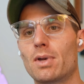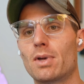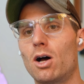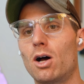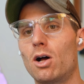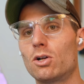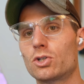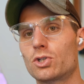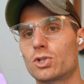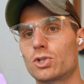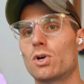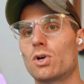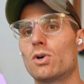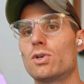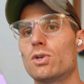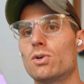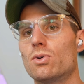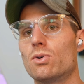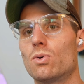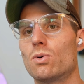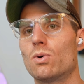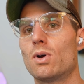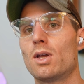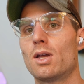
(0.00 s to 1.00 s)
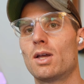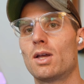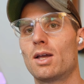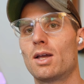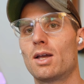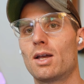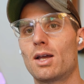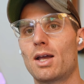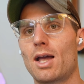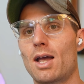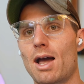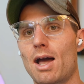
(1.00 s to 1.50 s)
I'll show you
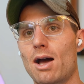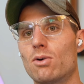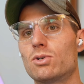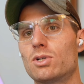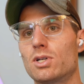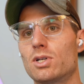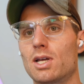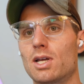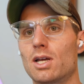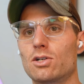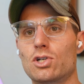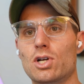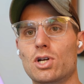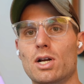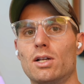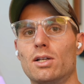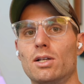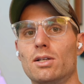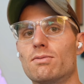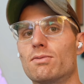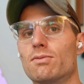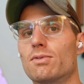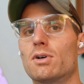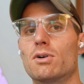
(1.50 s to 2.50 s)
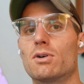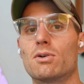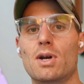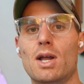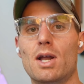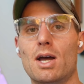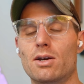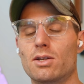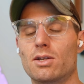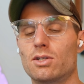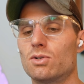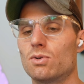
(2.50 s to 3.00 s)
how to get channel info and
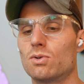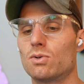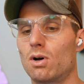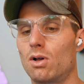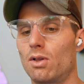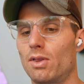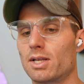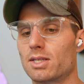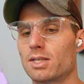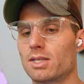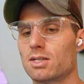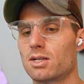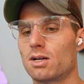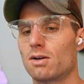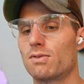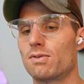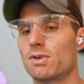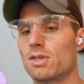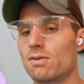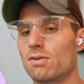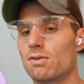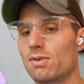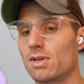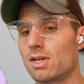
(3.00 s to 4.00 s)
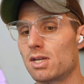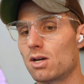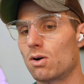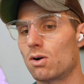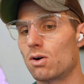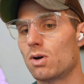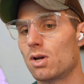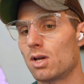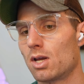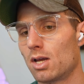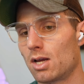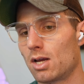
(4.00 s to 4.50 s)
how to do all that stuff in the
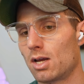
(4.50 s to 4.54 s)
video.